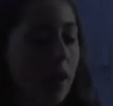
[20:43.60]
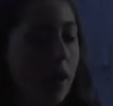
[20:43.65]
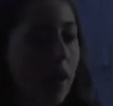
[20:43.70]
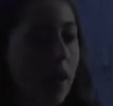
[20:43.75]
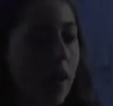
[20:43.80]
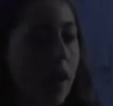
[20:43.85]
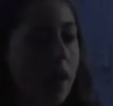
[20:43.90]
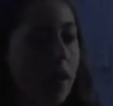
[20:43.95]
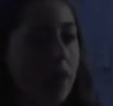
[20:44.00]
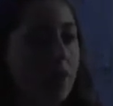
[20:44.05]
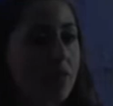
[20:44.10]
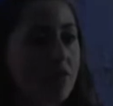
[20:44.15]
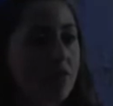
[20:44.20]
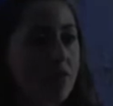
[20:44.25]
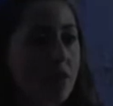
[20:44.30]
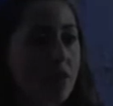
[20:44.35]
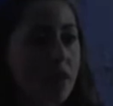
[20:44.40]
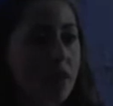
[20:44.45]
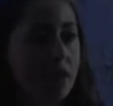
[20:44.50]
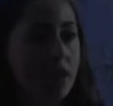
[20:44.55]
I am
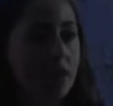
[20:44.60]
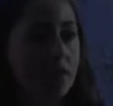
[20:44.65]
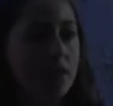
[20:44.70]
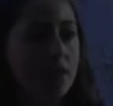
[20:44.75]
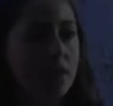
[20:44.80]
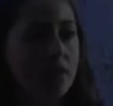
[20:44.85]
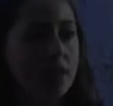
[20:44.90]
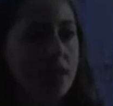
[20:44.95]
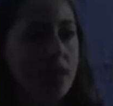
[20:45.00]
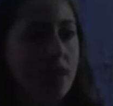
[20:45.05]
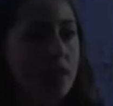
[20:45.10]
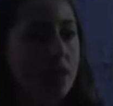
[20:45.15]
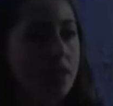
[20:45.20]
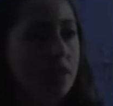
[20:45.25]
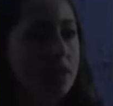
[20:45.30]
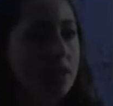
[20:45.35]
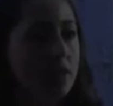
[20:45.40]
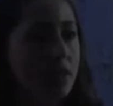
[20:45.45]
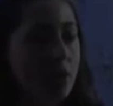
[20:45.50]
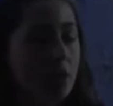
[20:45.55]
feeling this
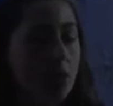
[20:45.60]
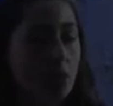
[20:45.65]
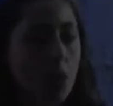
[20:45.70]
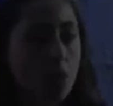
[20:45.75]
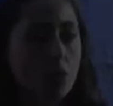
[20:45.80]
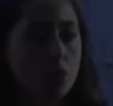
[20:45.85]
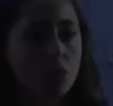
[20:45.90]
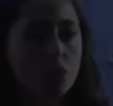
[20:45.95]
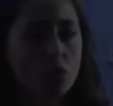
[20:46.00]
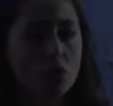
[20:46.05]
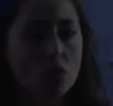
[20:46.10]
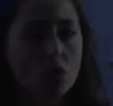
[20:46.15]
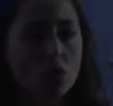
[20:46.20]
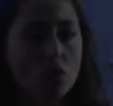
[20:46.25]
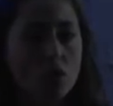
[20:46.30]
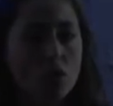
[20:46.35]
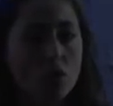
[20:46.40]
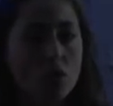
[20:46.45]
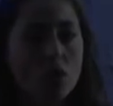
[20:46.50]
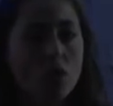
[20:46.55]
uneasy emotion,
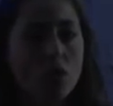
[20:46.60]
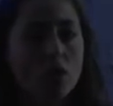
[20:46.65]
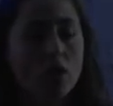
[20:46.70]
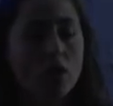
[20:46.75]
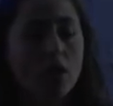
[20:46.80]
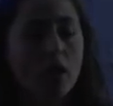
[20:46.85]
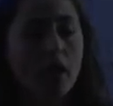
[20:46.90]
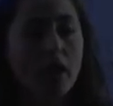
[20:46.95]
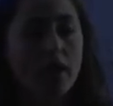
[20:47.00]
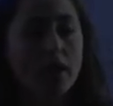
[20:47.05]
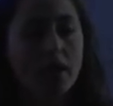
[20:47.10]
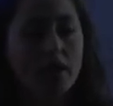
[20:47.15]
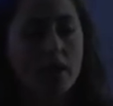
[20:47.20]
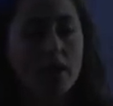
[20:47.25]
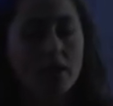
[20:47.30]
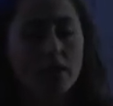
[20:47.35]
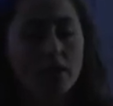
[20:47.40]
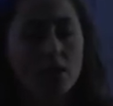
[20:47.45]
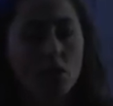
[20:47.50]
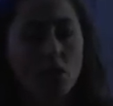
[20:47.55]
and it
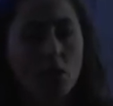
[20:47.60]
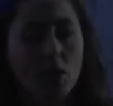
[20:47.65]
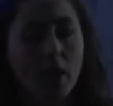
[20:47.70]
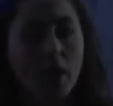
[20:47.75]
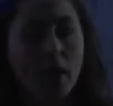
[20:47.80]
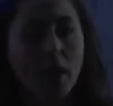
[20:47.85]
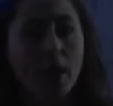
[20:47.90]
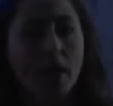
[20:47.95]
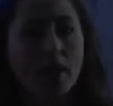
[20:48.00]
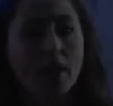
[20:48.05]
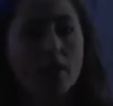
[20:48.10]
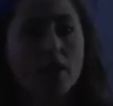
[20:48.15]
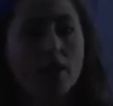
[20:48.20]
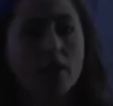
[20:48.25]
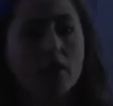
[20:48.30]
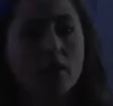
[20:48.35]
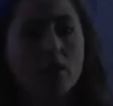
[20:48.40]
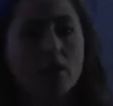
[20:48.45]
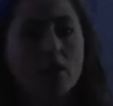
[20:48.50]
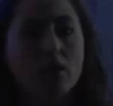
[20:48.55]
is okay.
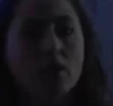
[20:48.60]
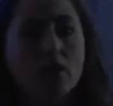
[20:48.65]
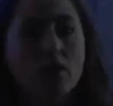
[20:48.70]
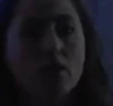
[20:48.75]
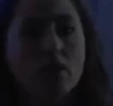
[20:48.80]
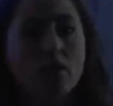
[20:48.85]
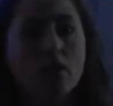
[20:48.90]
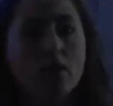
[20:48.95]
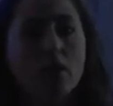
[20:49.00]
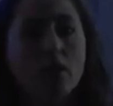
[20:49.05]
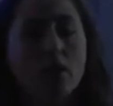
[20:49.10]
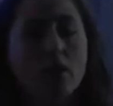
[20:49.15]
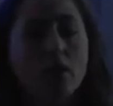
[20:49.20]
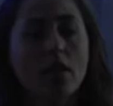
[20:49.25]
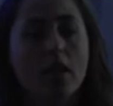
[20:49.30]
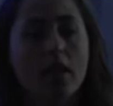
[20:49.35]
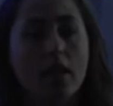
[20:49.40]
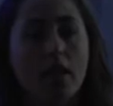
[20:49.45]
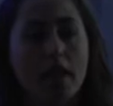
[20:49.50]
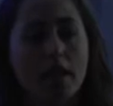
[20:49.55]

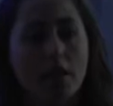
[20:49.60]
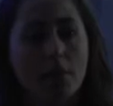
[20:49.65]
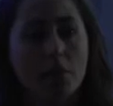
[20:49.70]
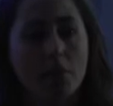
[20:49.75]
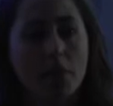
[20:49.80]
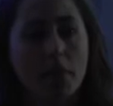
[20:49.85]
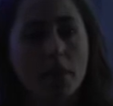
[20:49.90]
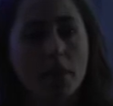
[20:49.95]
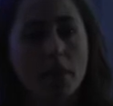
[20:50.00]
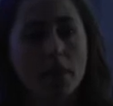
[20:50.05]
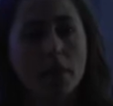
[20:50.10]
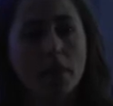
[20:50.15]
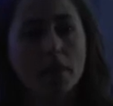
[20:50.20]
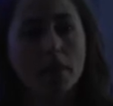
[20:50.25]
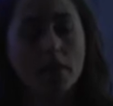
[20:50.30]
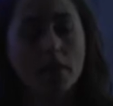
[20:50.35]
Let it be.